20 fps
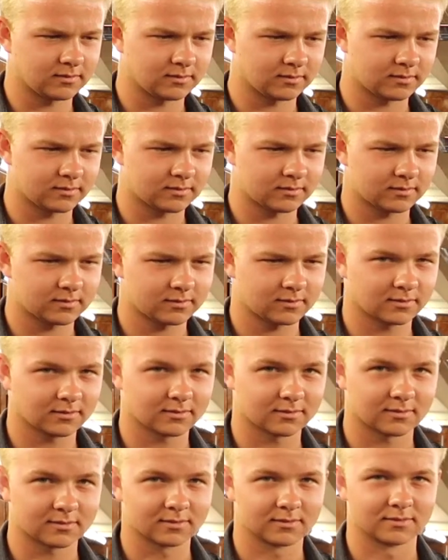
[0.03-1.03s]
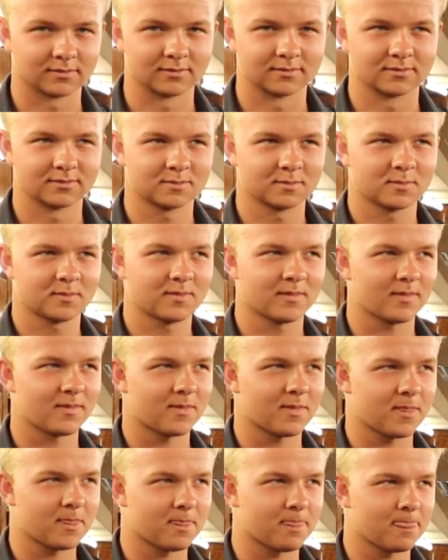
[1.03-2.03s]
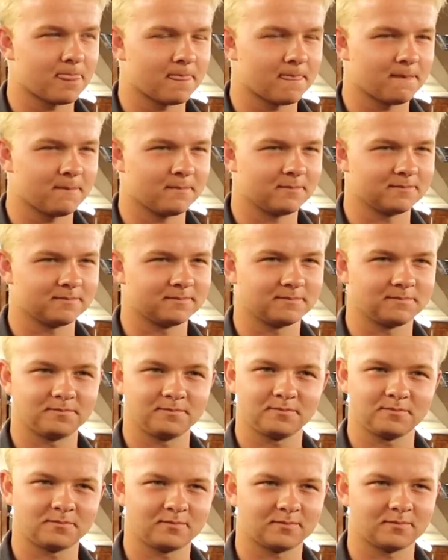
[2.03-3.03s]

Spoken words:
(silent)